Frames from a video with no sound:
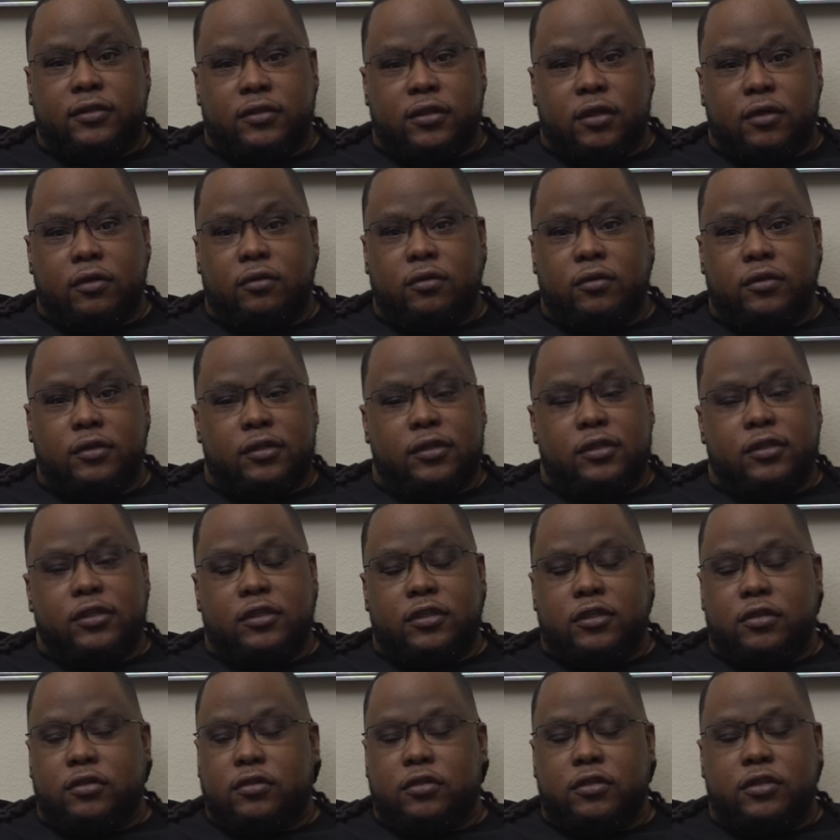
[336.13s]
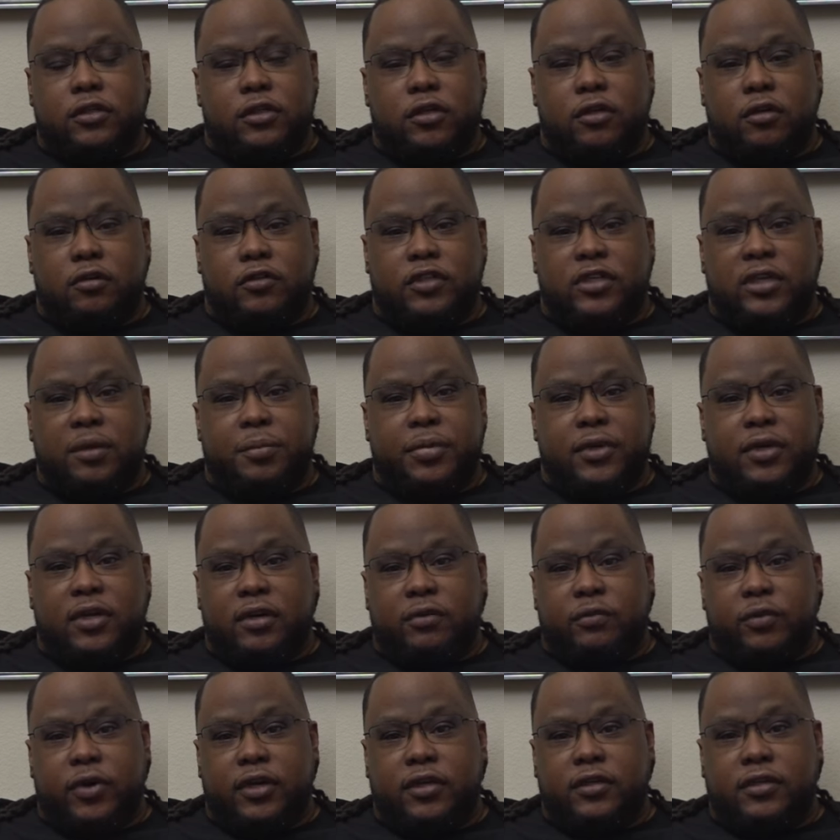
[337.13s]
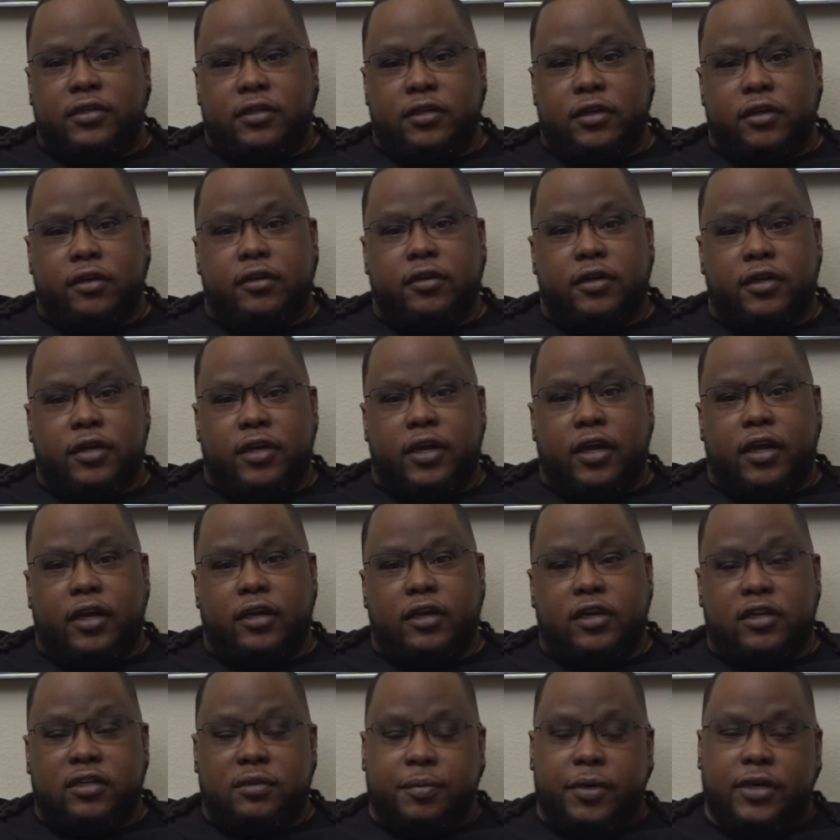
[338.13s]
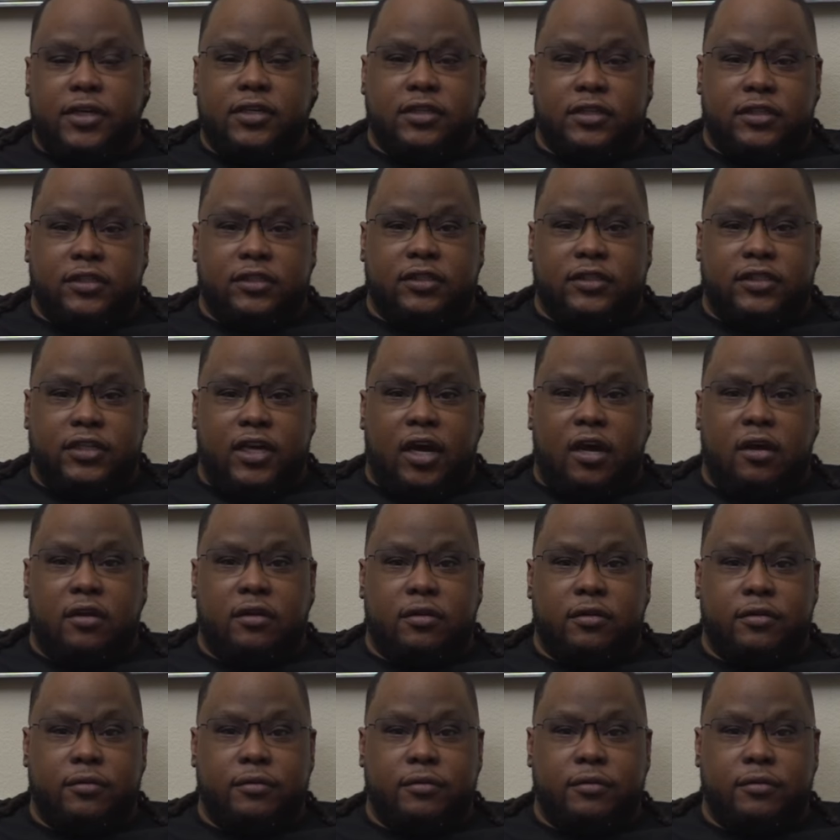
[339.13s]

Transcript: So mm-hmm. usually you don't typically race during the day, especially in the South.